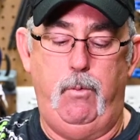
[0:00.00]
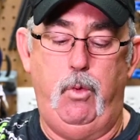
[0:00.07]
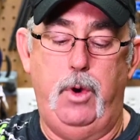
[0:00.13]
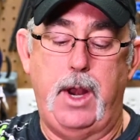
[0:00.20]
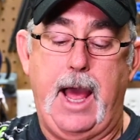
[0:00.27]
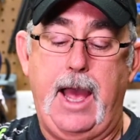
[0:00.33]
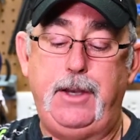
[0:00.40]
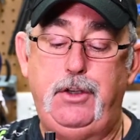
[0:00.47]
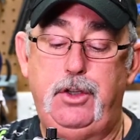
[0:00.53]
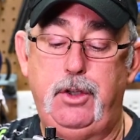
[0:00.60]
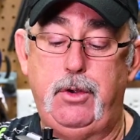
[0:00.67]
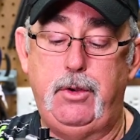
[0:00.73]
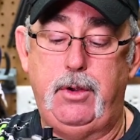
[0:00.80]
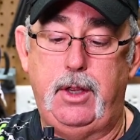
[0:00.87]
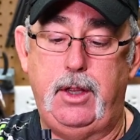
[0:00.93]
What I
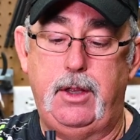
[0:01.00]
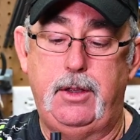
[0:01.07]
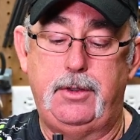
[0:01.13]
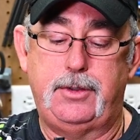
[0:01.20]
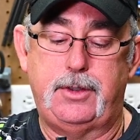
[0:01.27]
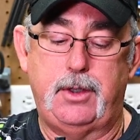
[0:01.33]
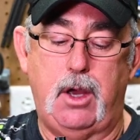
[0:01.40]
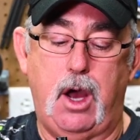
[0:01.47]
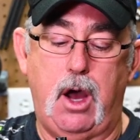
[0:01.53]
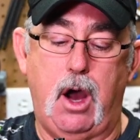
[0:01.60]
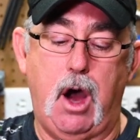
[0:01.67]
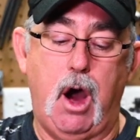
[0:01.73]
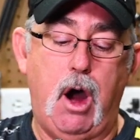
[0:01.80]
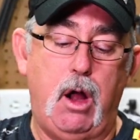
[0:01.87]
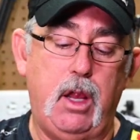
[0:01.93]
do is
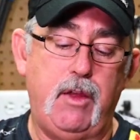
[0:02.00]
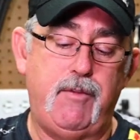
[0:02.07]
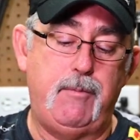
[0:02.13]
all